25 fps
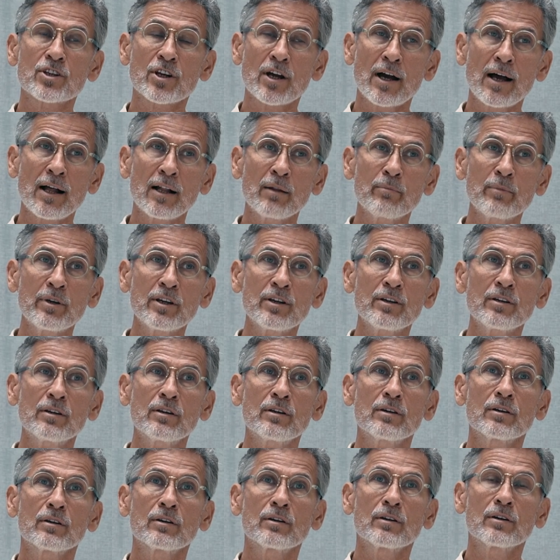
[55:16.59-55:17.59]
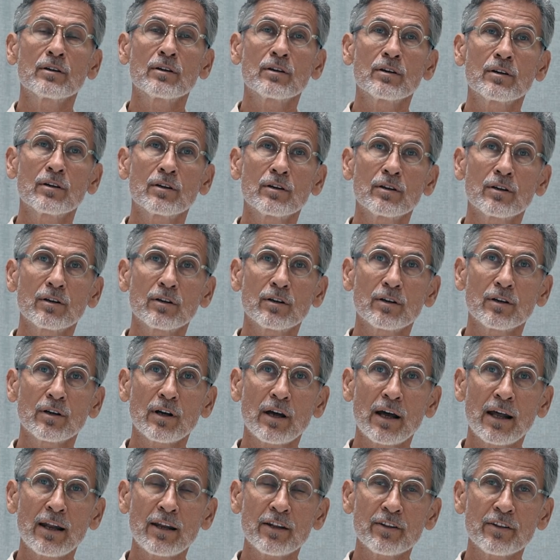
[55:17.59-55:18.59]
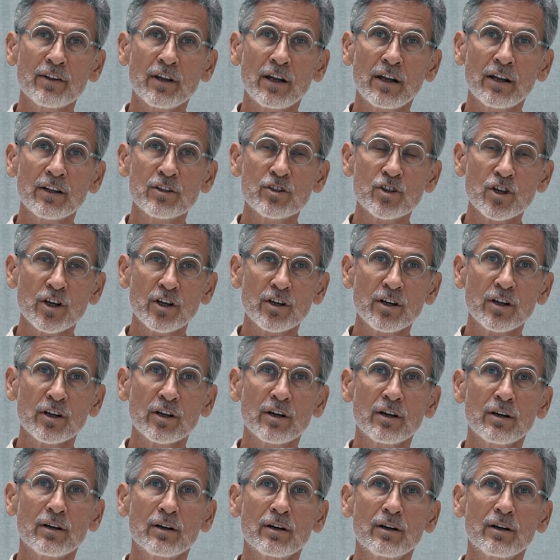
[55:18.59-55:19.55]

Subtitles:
calming, analgenic,